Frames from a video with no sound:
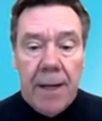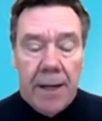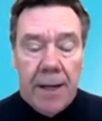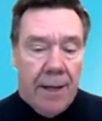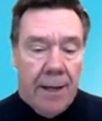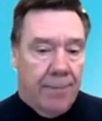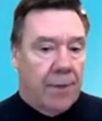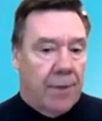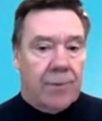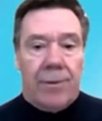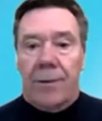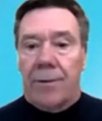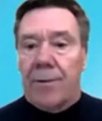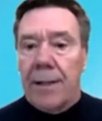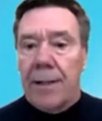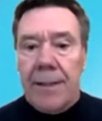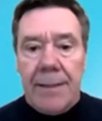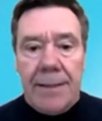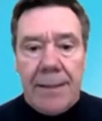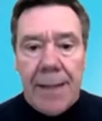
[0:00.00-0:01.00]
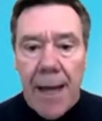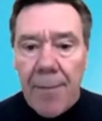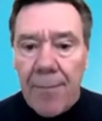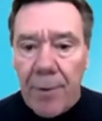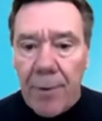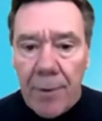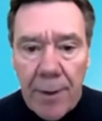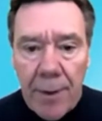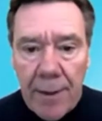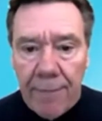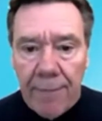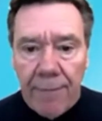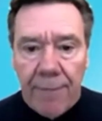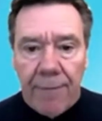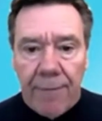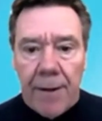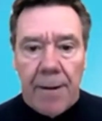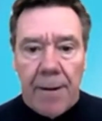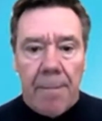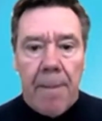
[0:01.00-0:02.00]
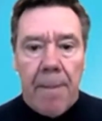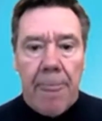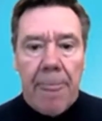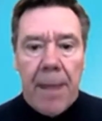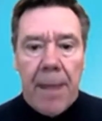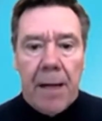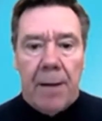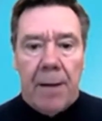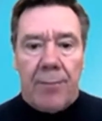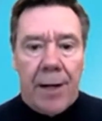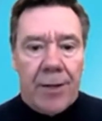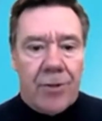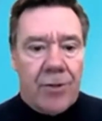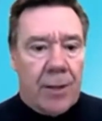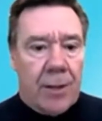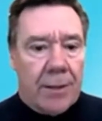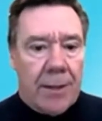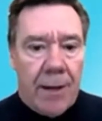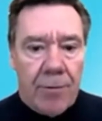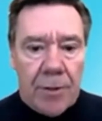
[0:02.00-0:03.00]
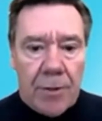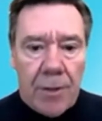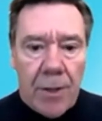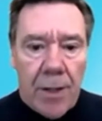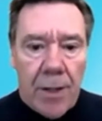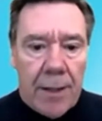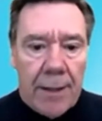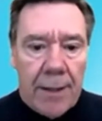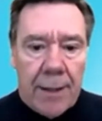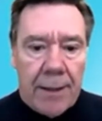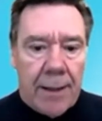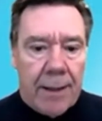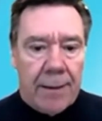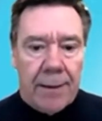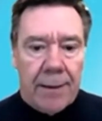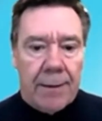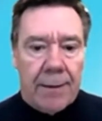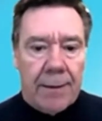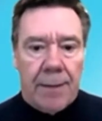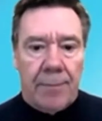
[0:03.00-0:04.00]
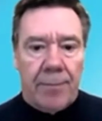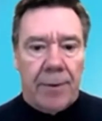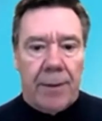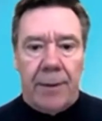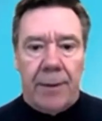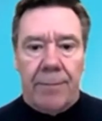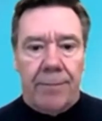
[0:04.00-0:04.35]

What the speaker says: Here's a great example of a project I was on, and I simply,